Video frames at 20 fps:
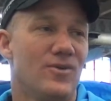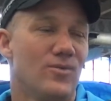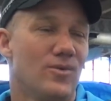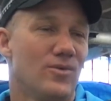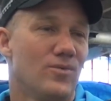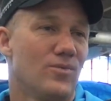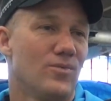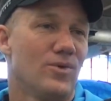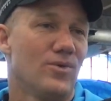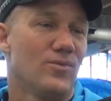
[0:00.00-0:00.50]
know,
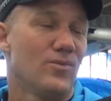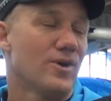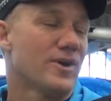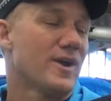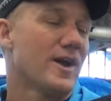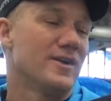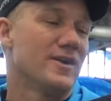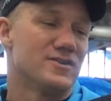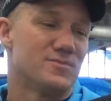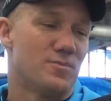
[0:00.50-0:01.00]
we're, we're
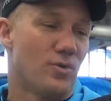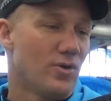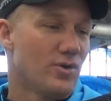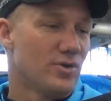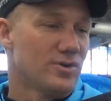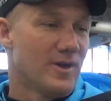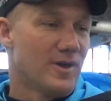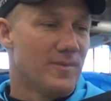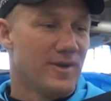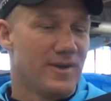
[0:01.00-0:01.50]
kind of
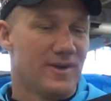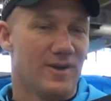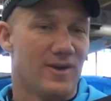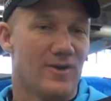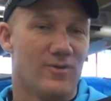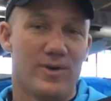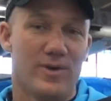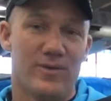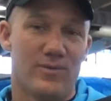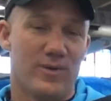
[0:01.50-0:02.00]
spoiled. I mean, you
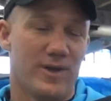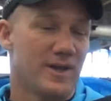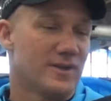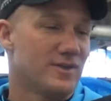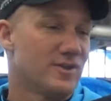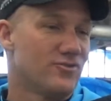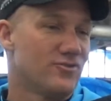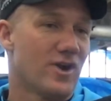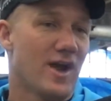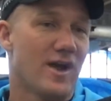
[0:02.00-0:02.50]
know, we, we
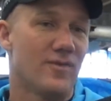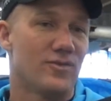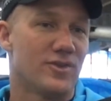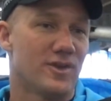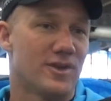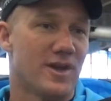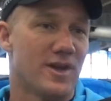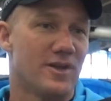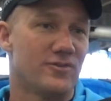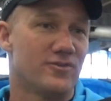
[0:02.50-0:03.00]
get to travel
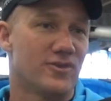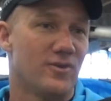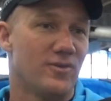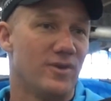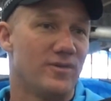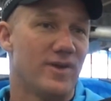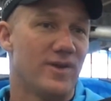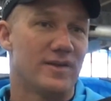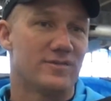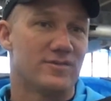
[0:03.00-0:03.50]
the country.
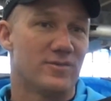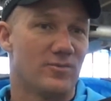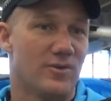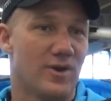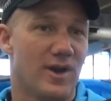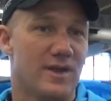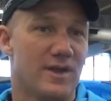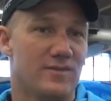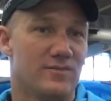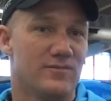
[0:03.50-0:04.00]
We've had some
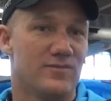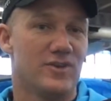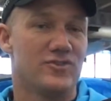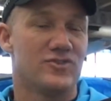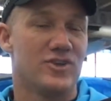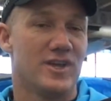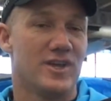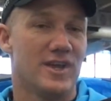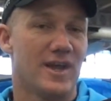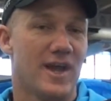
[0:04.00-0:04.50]
great
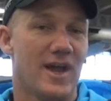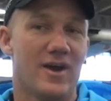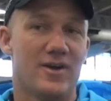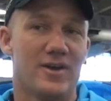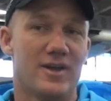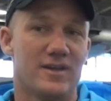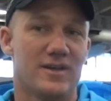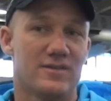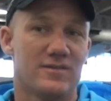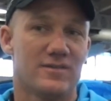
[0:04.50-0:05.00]
fishing
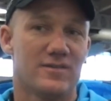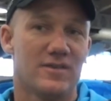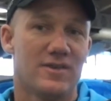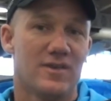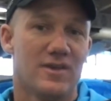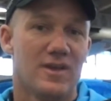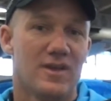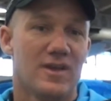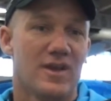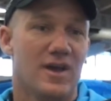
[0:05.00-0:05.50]
outings,
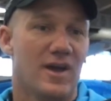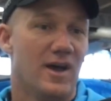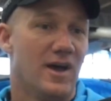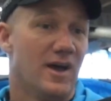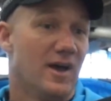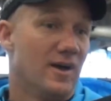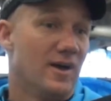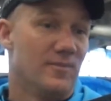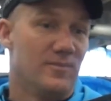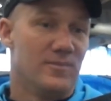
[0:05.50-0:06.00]

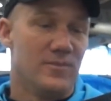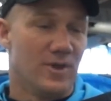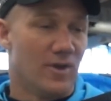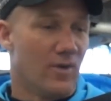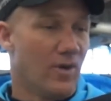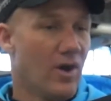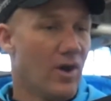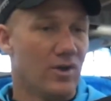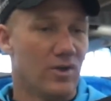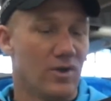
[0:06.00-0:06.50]
uh, you
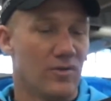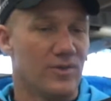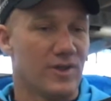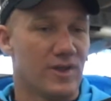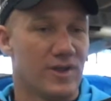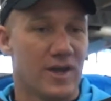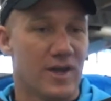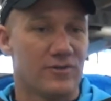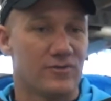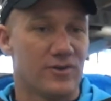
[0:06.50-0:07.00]
know, all over
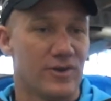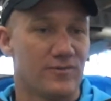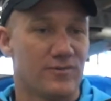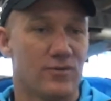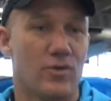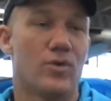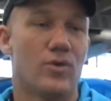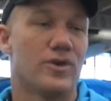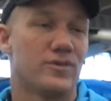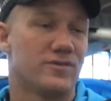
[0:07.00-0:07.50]
the country.
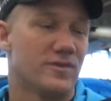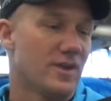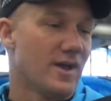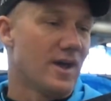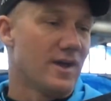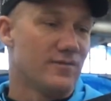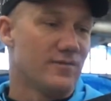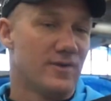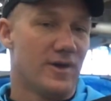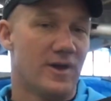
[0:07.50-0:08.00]
Florida's a
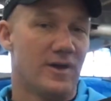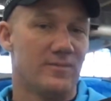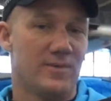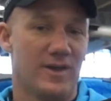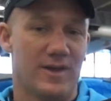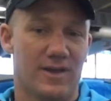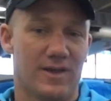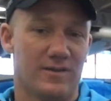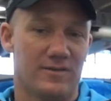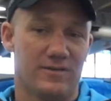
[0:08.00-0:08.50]
lot of fun
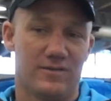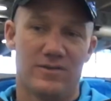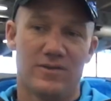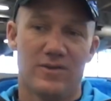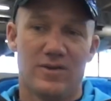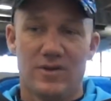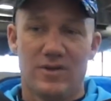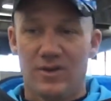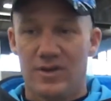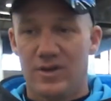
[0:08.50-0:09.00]
because,
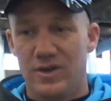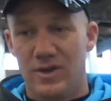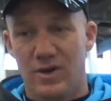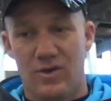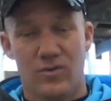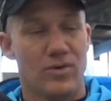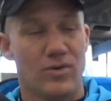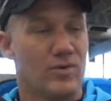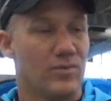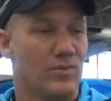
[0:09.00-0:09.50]
you
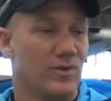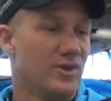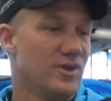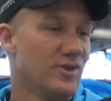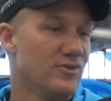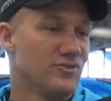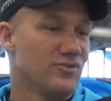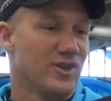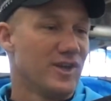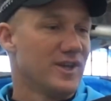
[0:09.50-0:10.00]
know, we'll, we
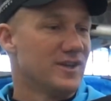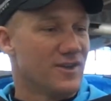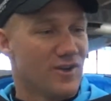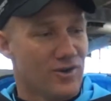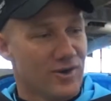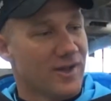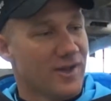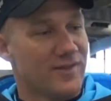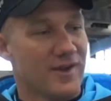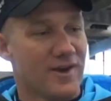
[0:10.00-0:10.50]
usually get to
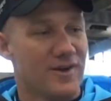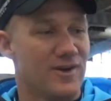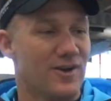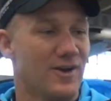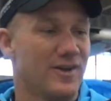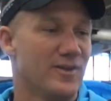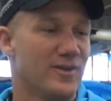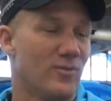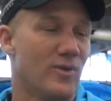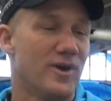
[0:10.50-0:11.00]
go down there
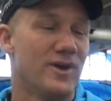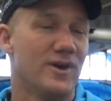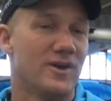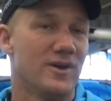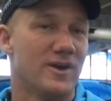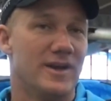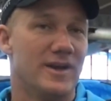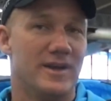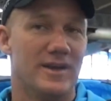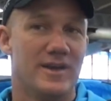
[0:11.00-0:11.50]
during the
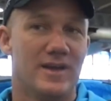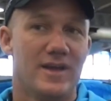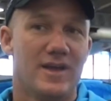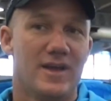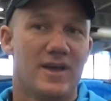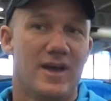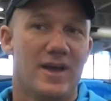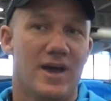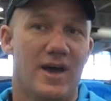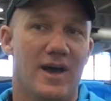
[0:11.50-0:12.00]
winter and
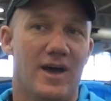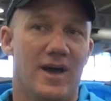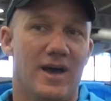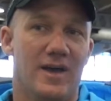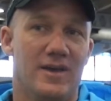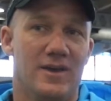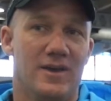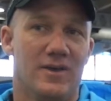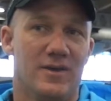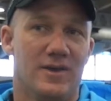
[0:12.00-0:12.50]

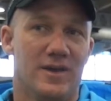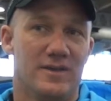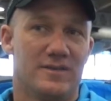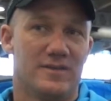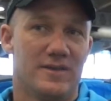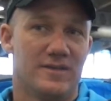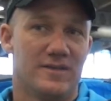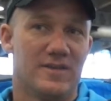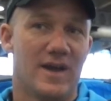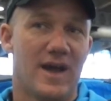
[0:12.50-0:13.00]
uh, you know,
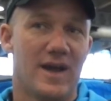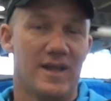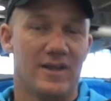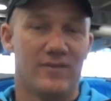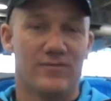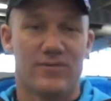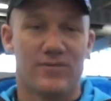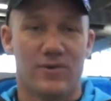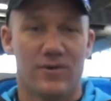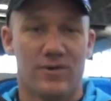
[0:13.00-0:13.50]
it's
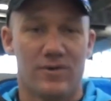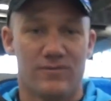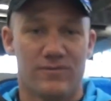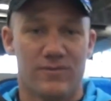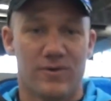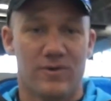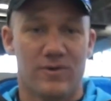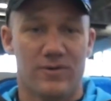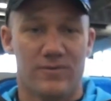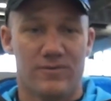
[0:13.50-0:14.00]
exciting for,
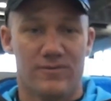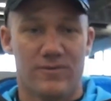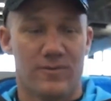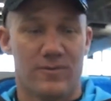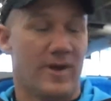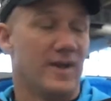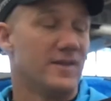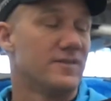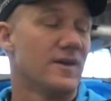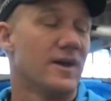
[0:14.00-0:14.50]
for, for
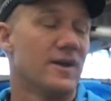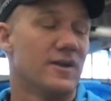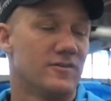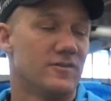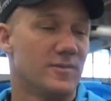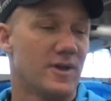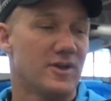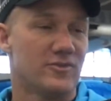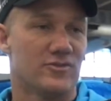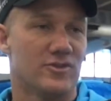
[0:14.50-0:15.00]
my son
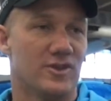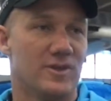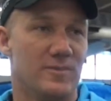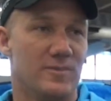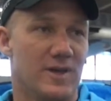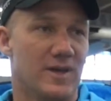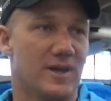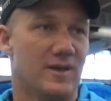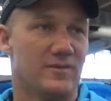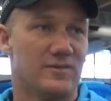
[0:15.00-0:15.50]
especially
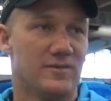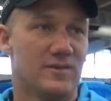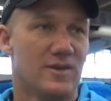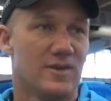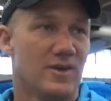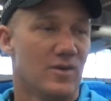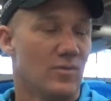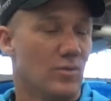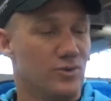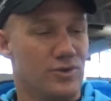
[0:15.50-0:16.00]
because
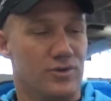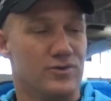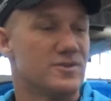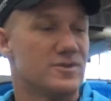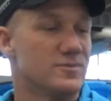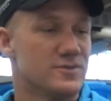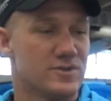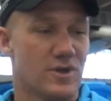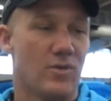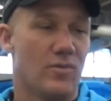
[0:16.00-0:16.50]
we'll do
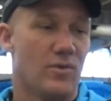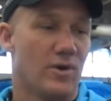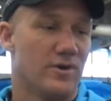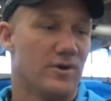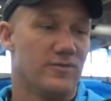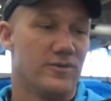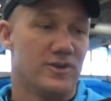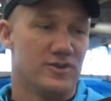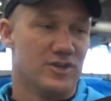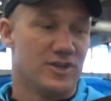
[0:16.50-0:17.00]
some
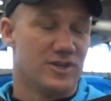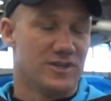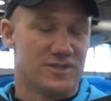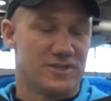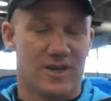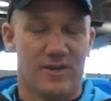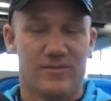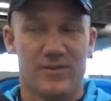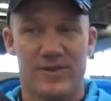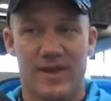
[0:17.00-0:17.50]
saltwater fishing and
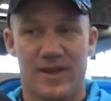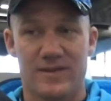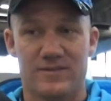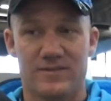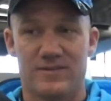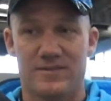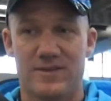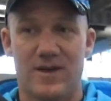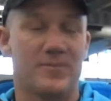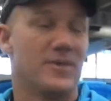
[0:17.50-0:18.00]
stuff, and that's
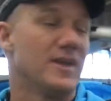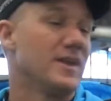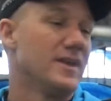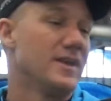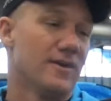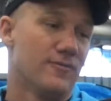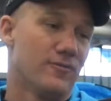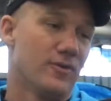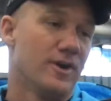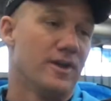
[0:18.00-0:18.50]
yeah. something
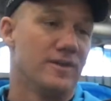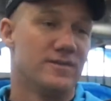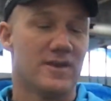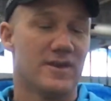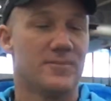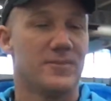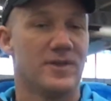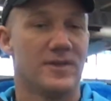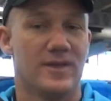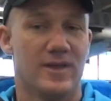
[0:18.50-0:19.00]
different and
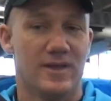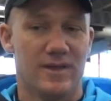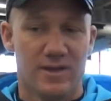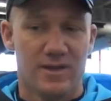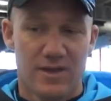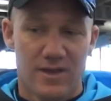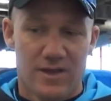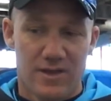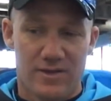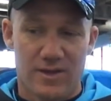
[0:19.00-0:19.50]
something that,
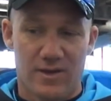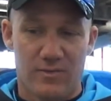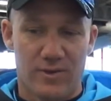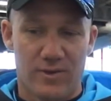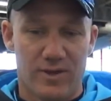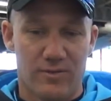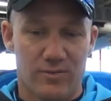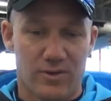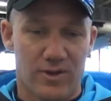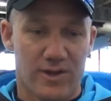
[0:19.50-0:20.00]
that
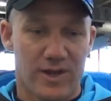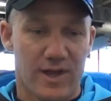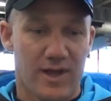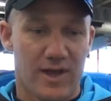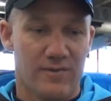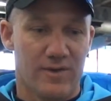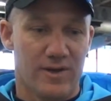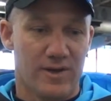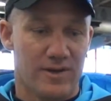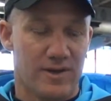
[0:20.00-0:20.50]
we really
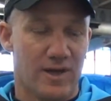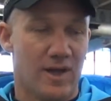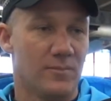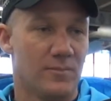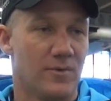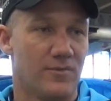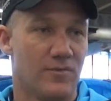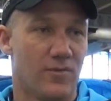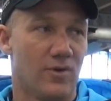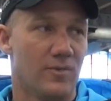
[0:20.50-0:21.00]
haven't
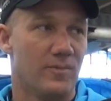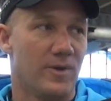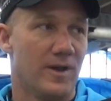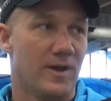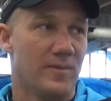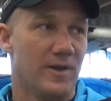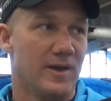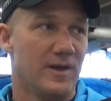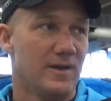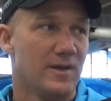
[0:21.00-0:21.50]
done before. But
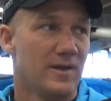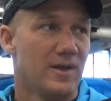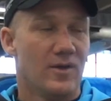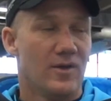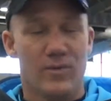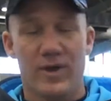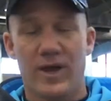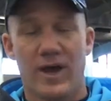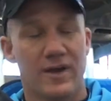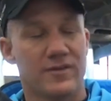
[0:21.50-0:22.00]
I mean,
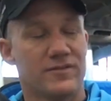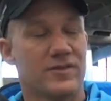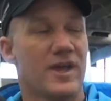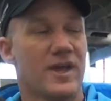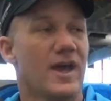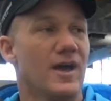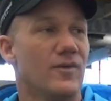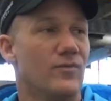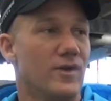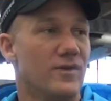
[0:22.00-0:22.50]
we honestly
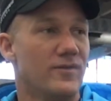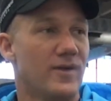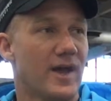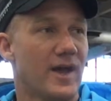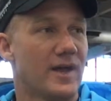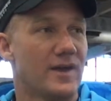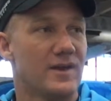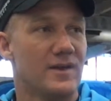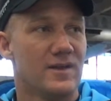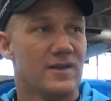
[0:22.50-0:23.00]
have. We've
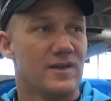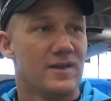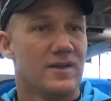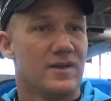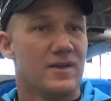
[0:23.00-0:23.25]
had